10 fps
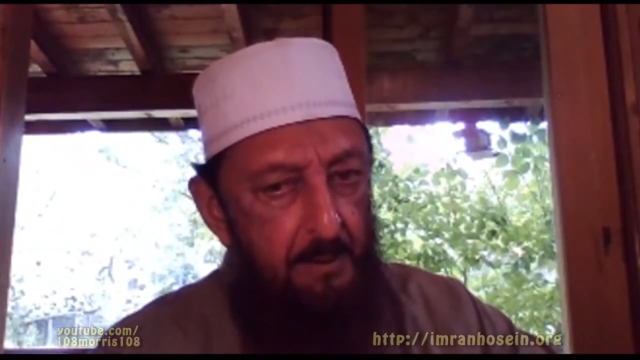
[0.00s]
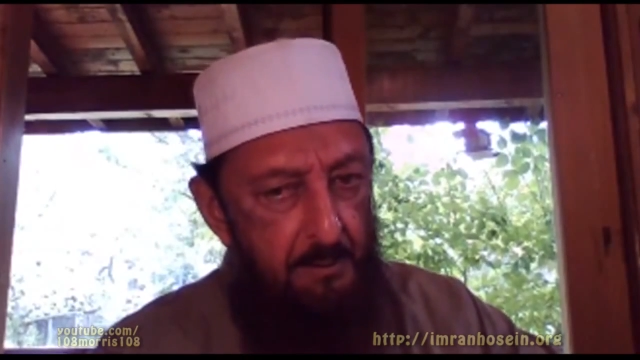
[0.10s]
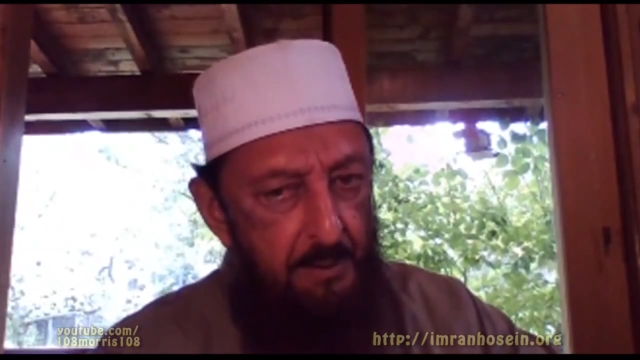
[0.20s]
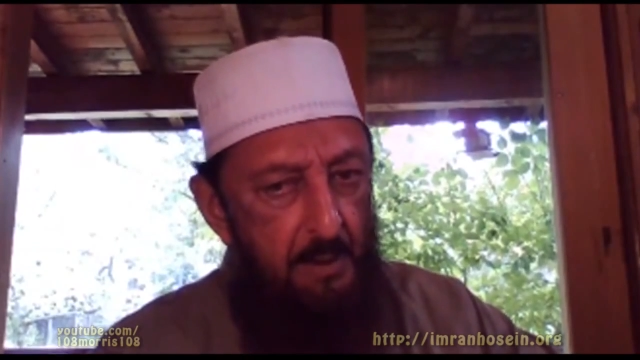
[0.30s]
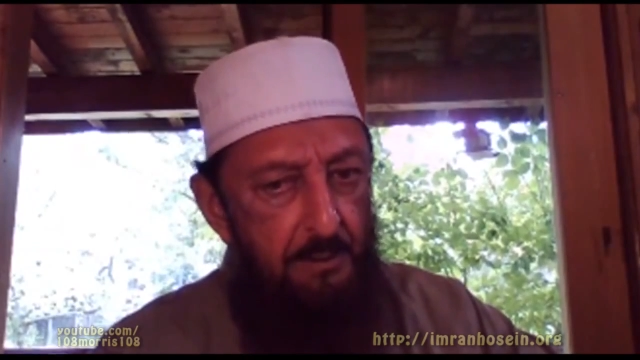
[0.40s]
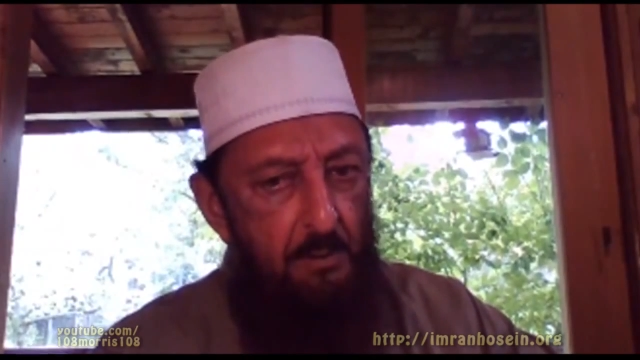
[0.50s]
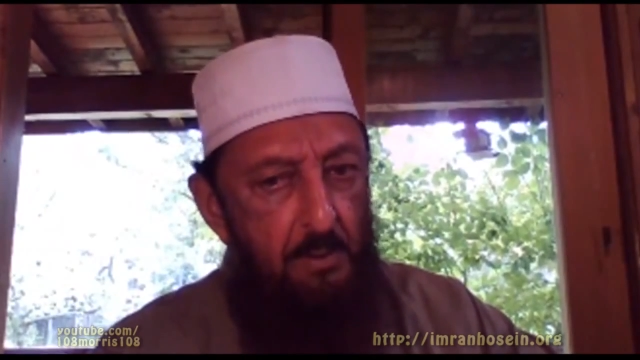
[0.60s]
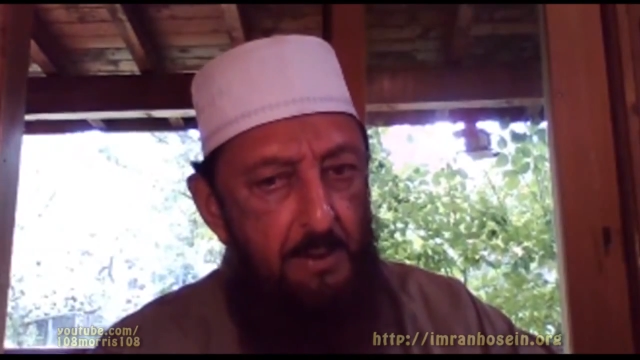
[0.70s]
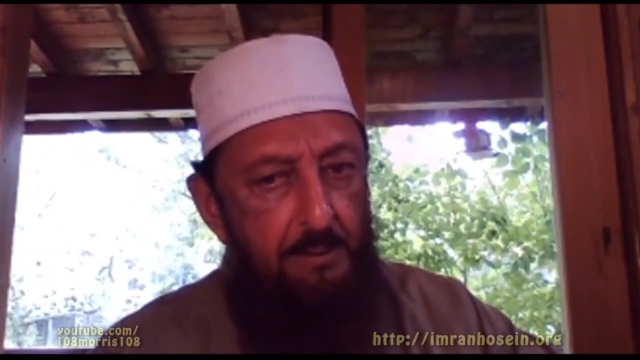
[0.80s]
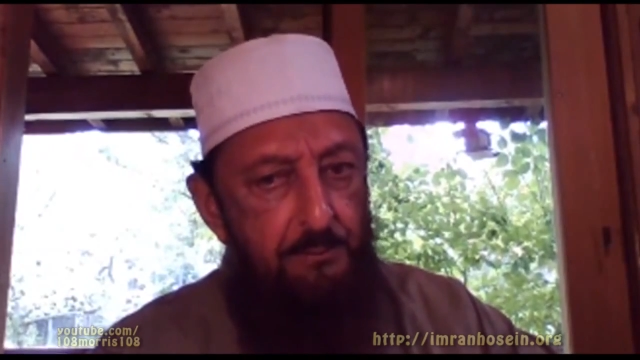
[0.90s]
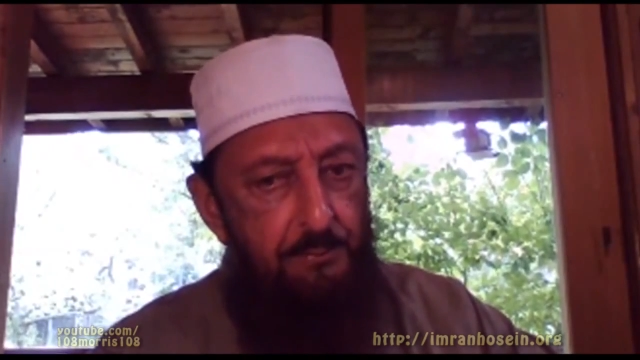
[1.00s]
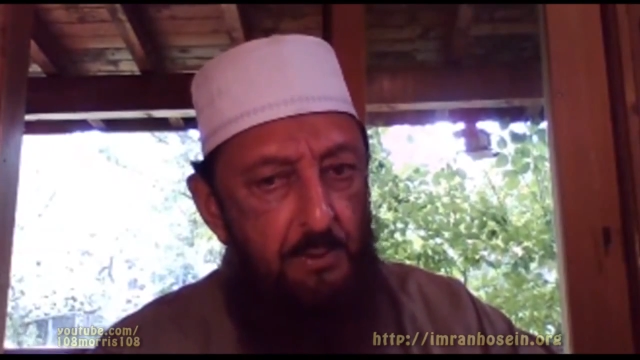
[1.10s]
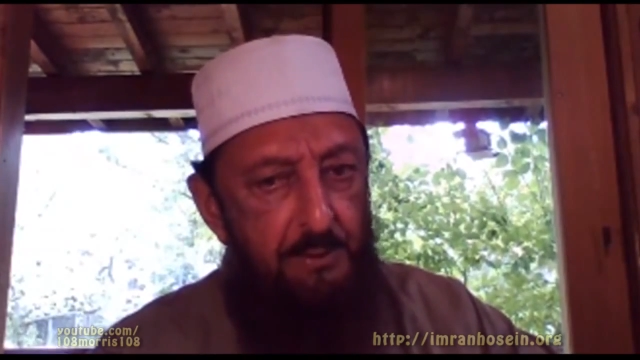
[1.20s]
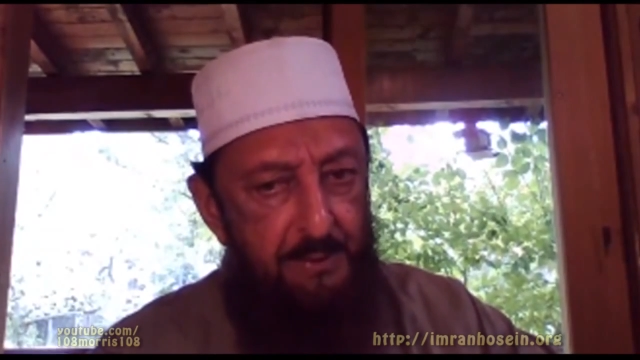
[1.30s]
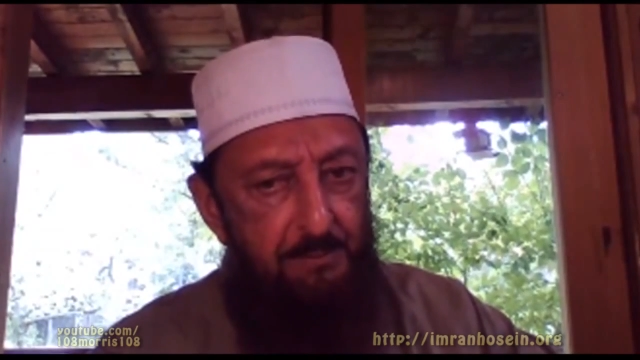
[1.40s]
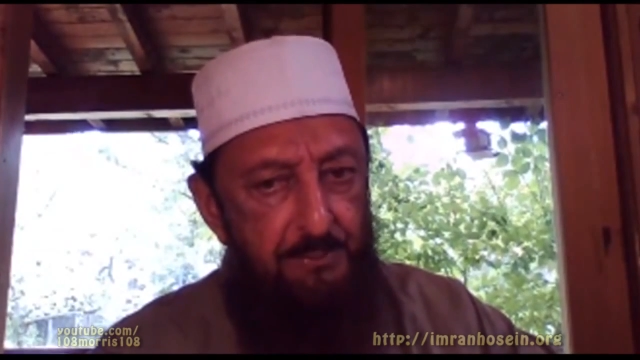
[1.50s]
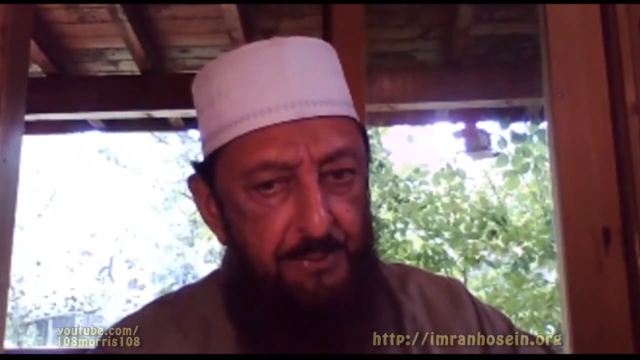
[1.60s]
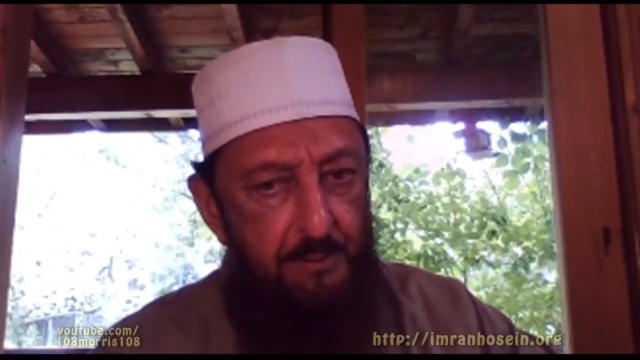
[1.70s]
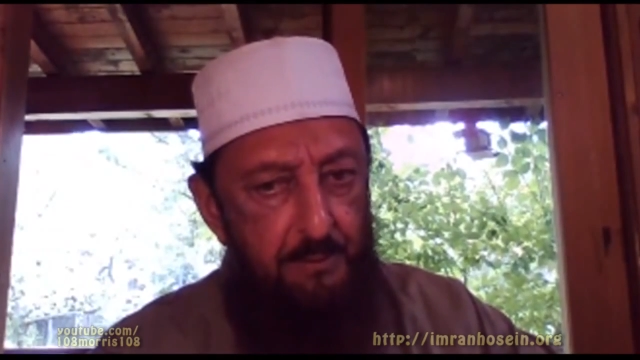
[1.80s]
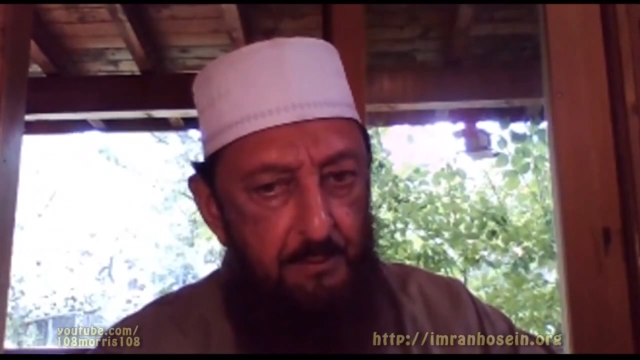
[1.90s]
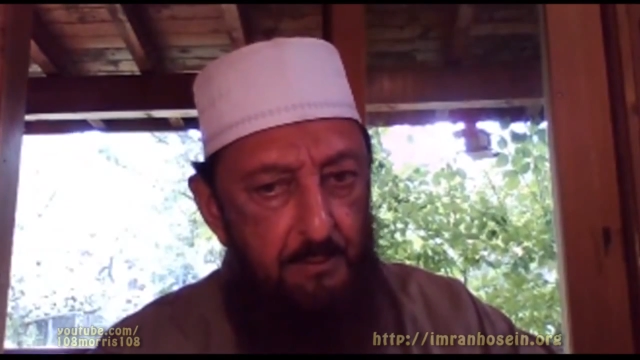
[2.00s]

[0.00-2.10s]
They're the ones who attempted,